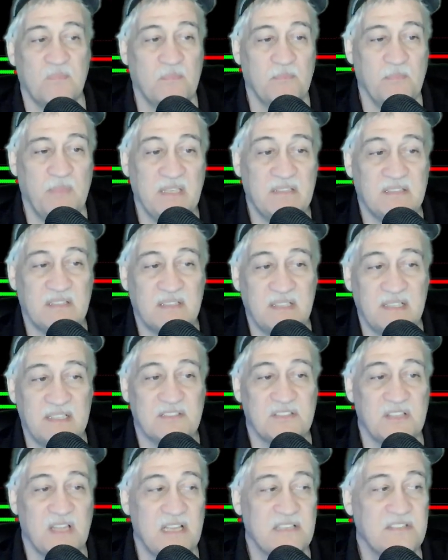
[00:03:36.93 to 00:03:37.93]
basically
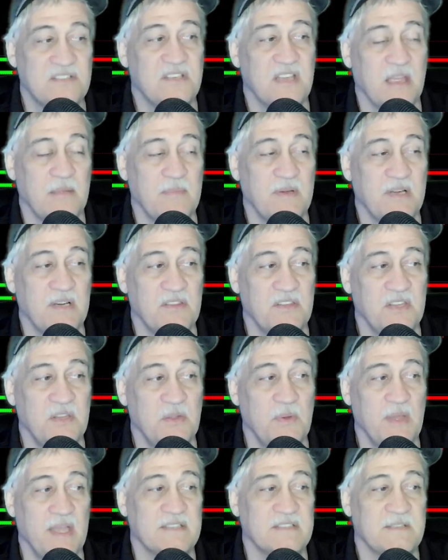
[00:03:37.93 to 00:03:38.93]
it's lunchtime here in the
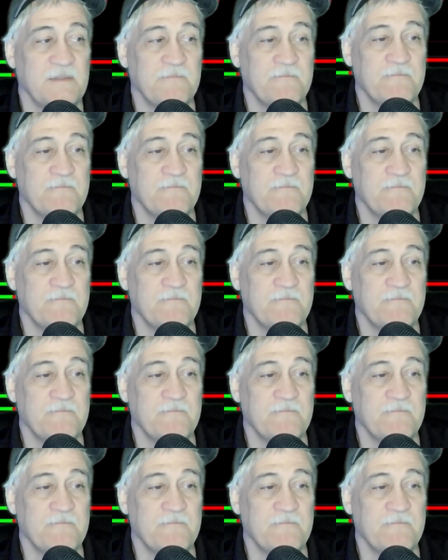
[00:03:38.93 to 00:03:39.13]
U.S.